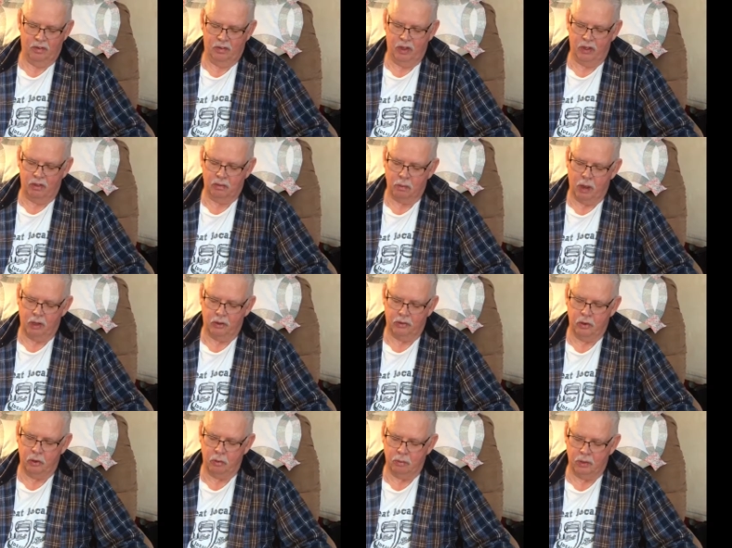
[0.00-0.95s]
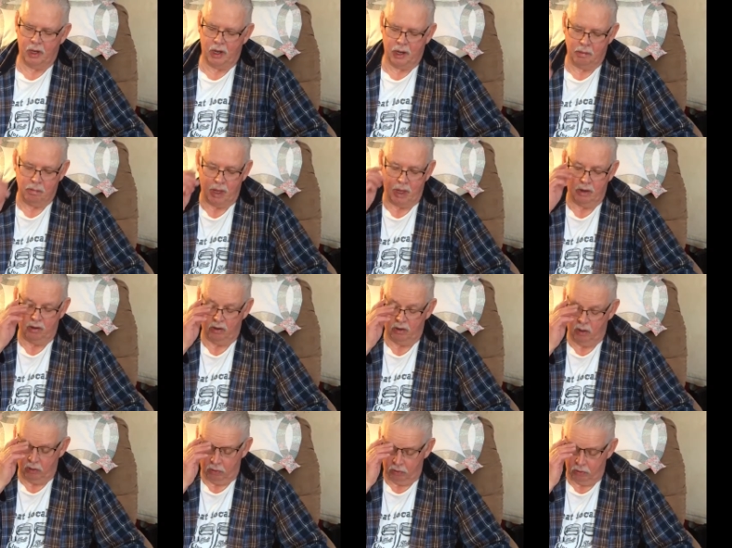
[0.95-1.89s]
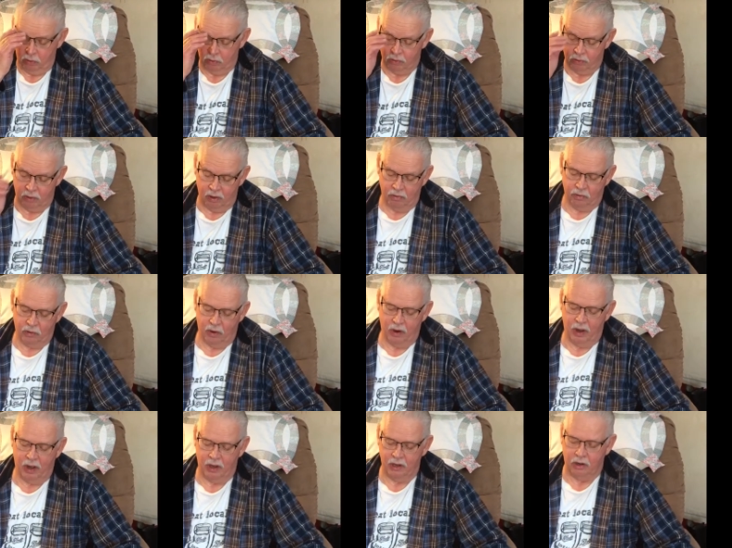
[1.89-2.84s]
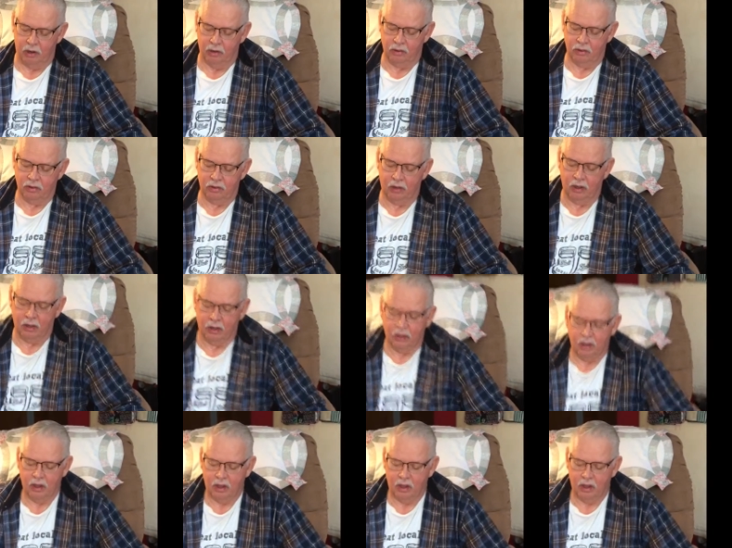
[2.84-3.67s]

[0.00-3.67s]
The small tubes that I make, usually for onions and